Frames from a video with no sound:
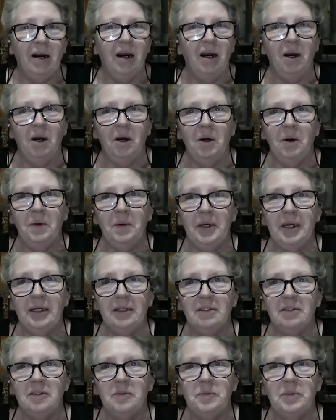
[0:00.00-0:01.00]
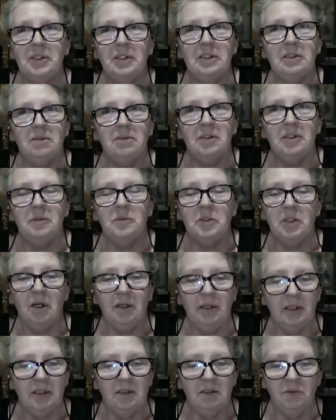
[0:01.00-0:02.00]
Oh, we had this big dreams. Our
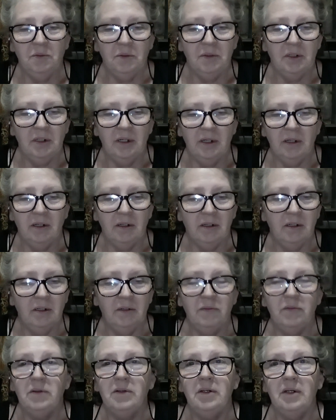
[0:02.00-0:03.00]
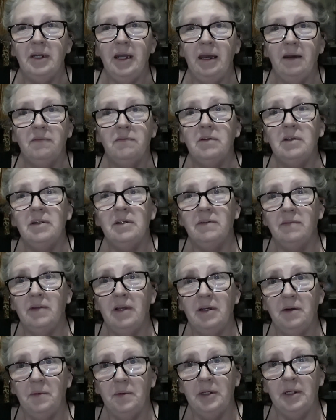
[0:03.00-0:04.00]
kids were never going to have to live
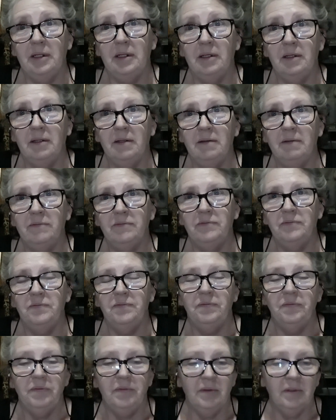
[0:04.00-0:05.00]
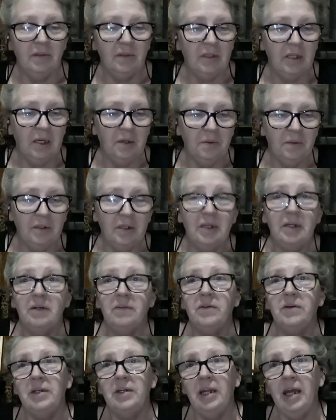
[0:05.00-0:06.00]
like we did. They were
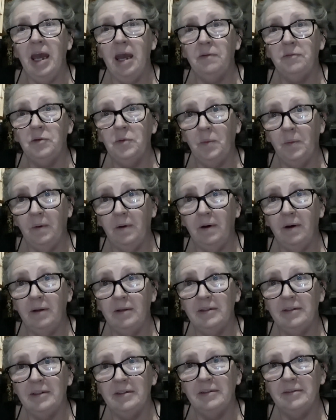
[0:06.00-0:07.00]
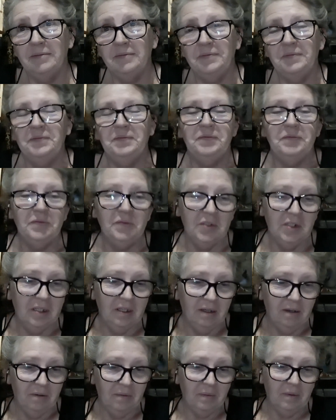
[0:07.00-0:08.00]
never going to have to want.
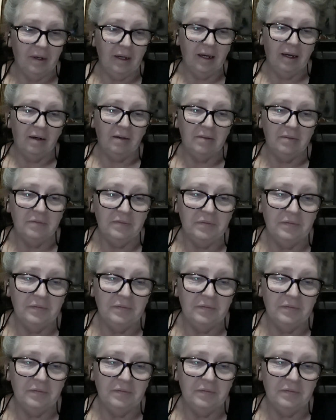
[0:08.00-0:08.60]
Well,